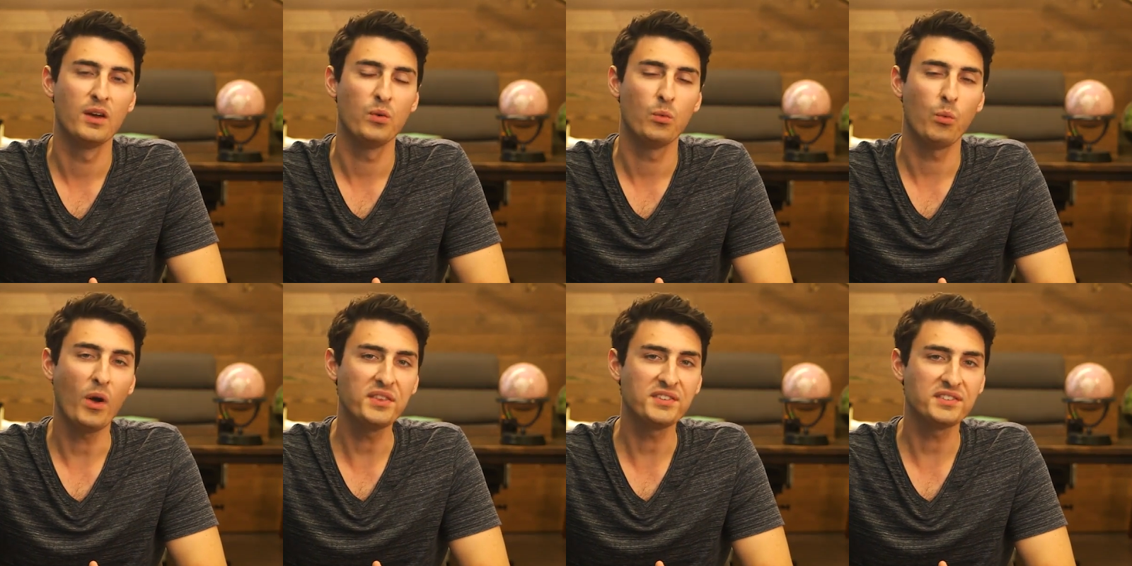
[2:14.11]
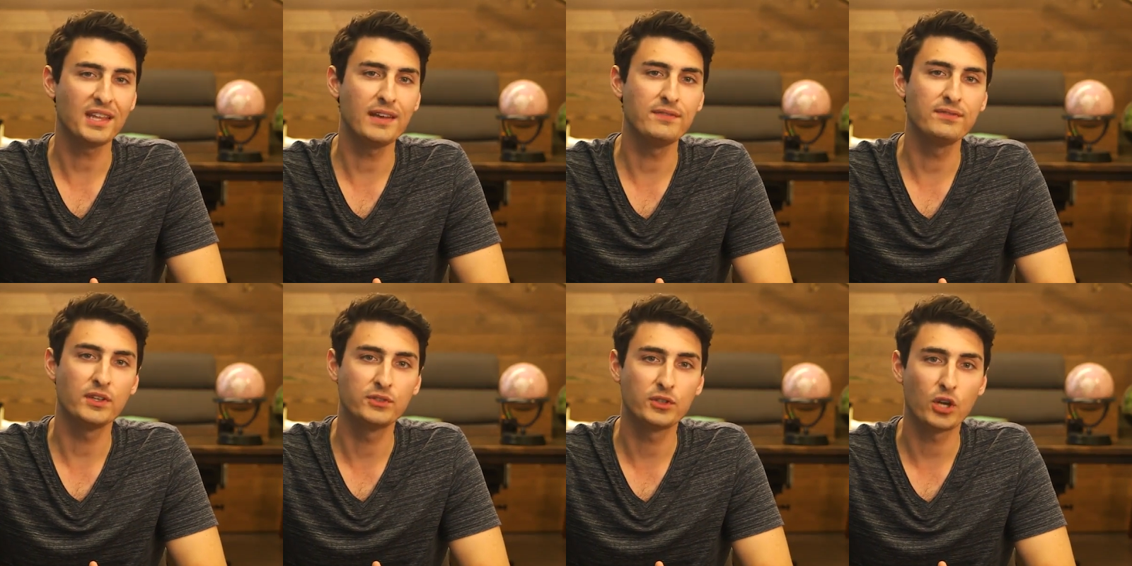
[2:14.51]
Once
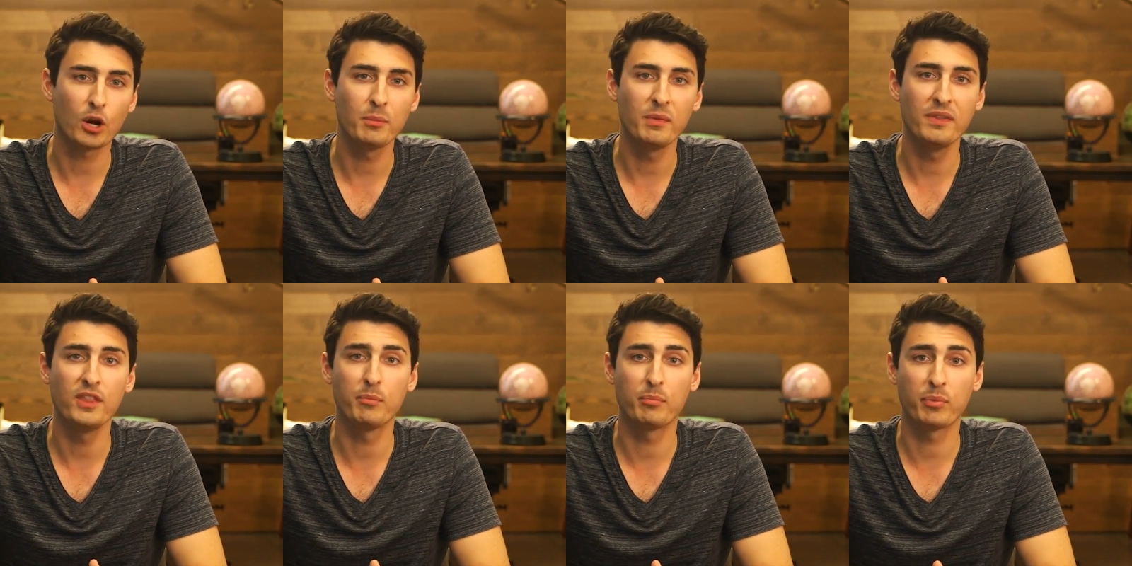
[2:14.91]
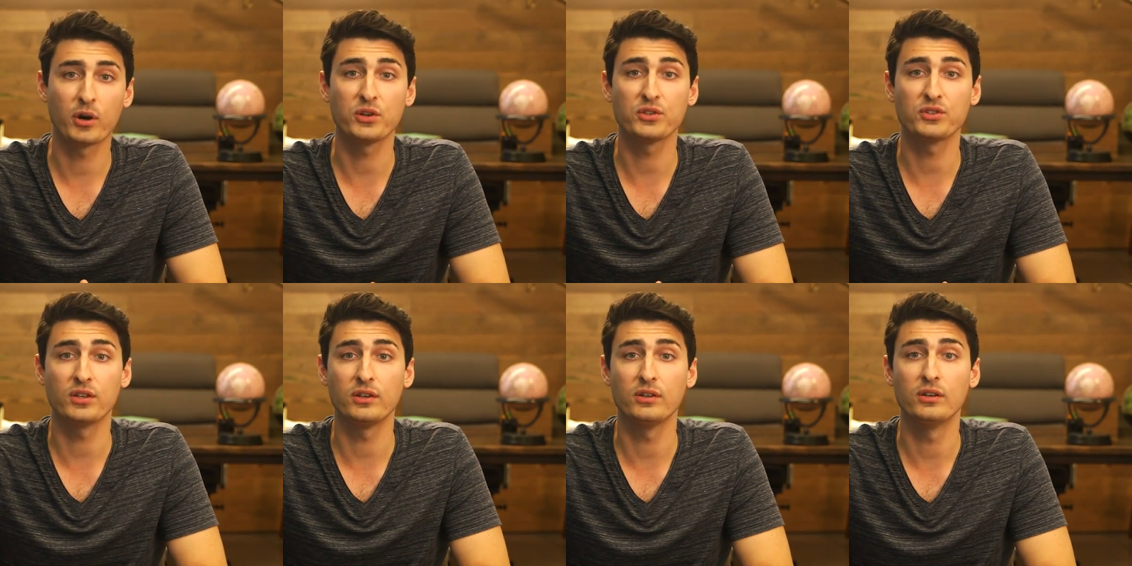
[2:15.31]
they've determined the
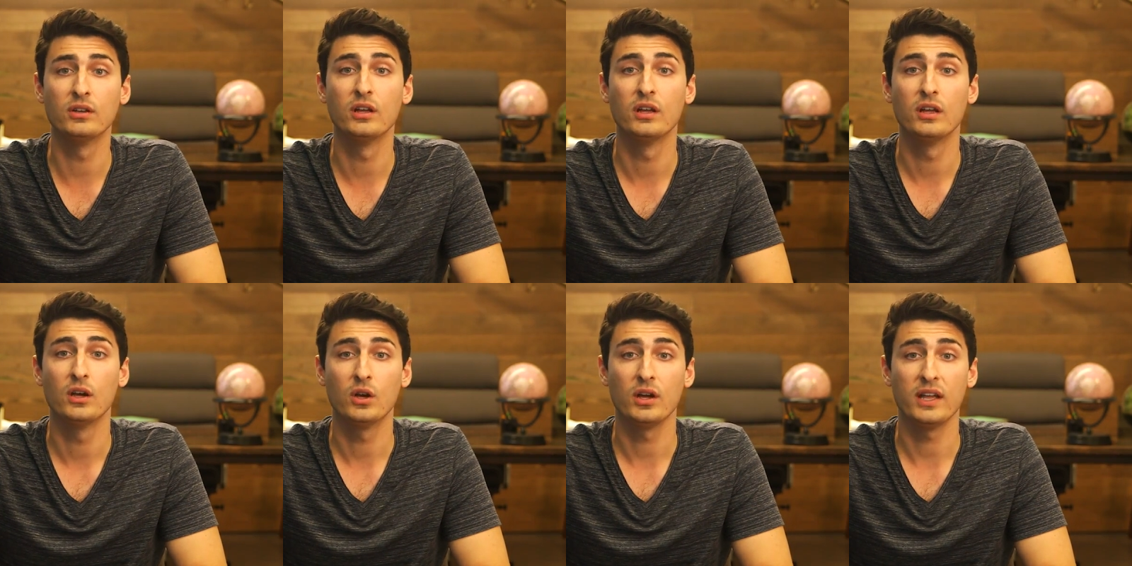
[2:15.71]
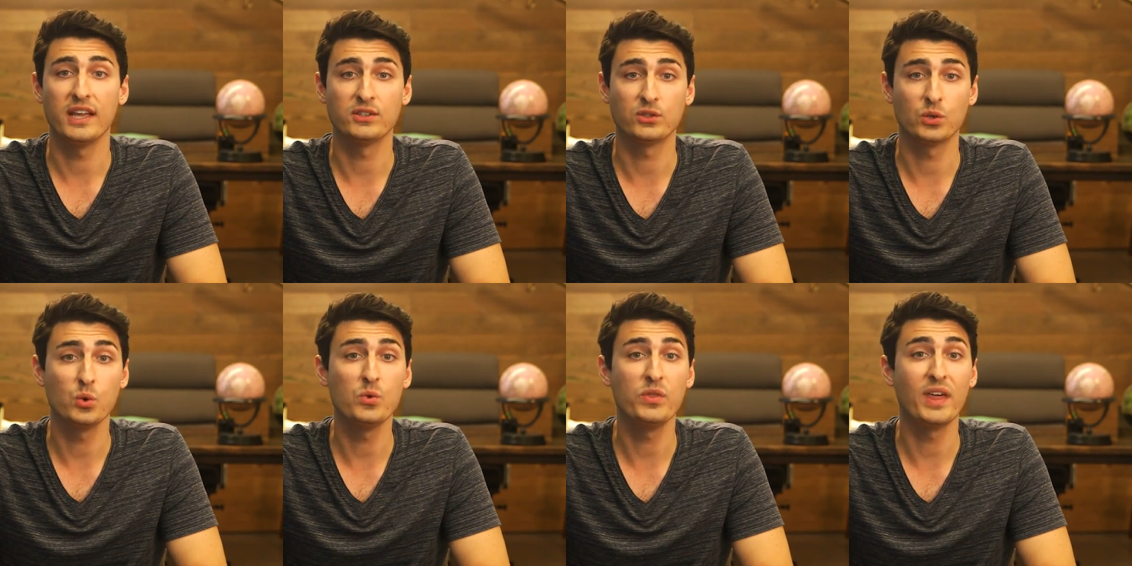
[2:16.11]
person
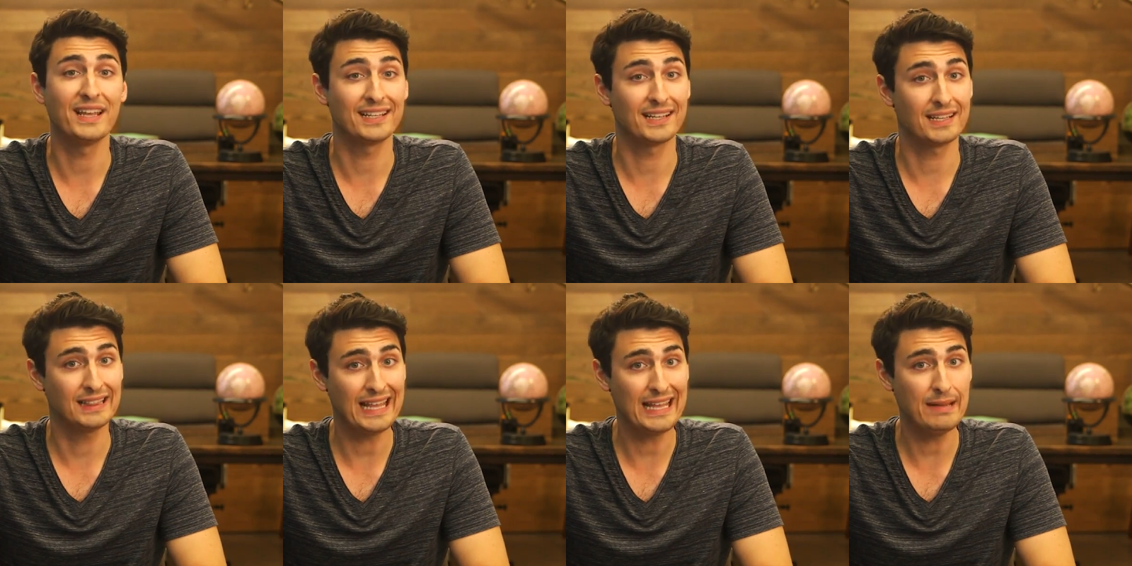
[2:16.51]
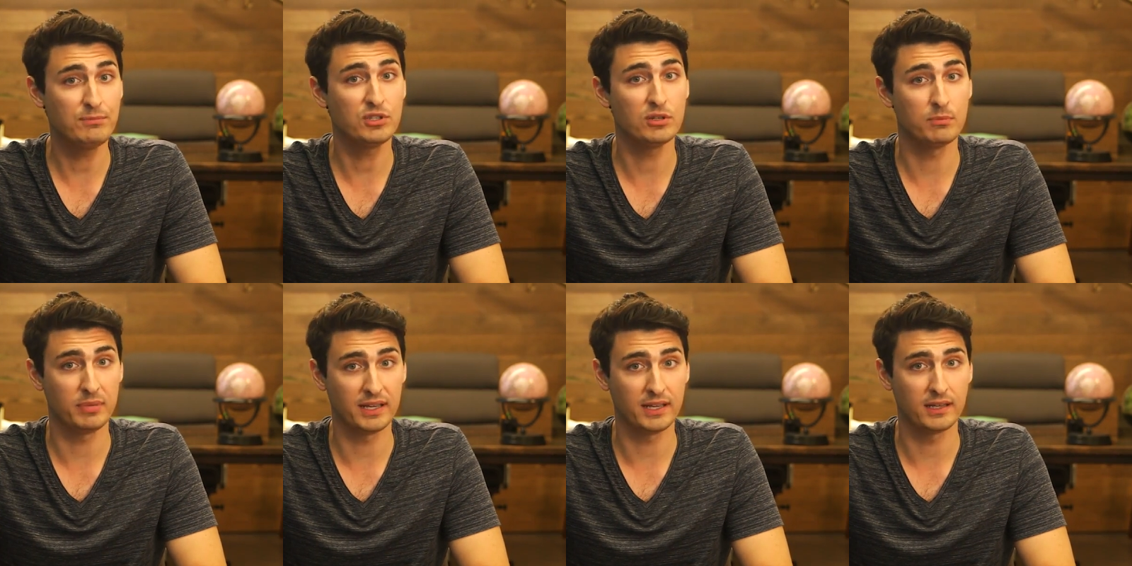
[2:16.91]
is who they claim
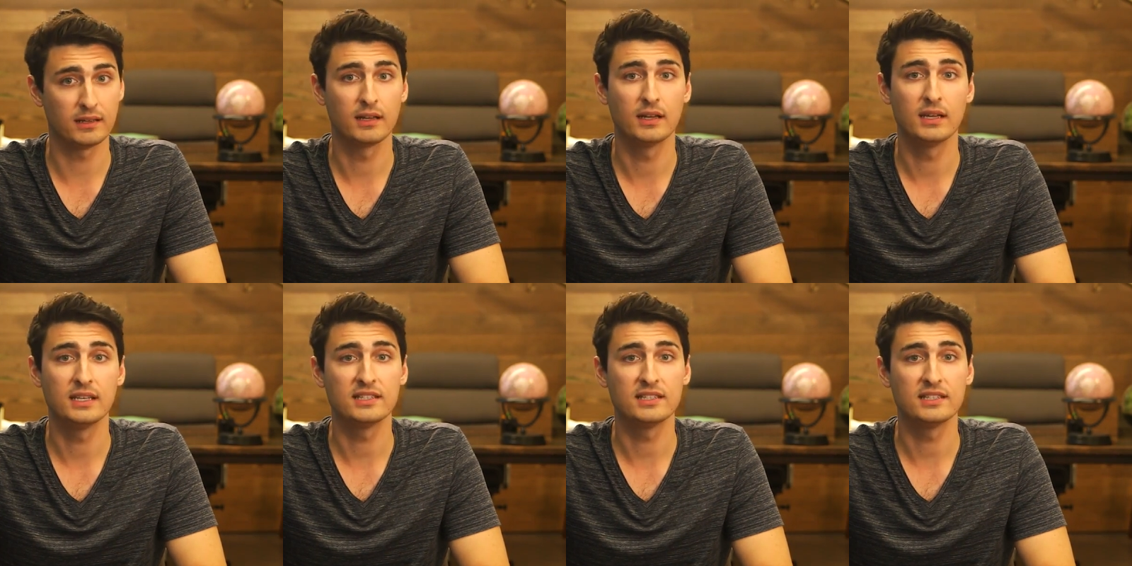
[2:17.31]
to be,